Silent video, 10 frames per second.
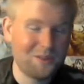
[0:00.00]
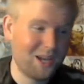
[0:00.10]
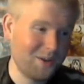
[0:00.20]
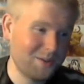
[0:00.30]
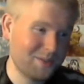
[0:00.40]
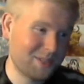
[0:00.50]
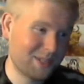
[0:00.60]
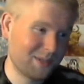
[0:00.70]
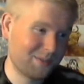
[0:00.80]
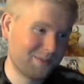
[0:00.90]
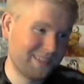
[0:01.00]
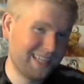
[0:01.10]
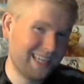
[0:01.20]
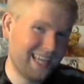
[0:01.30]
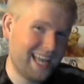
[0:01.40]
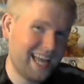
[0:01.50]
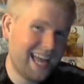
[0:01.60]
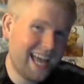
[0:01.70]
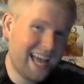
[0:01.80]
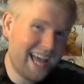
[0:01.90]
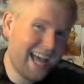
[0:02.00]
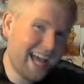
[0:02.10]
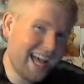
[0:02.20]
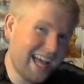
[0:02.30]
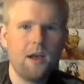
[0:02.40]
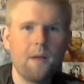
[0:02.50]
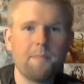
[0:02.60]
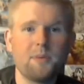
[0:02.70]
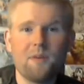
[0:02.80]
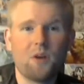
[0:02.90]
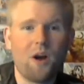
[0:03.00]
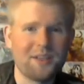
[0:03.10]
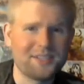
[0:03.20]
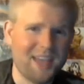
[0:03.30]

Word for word: though, so but overall,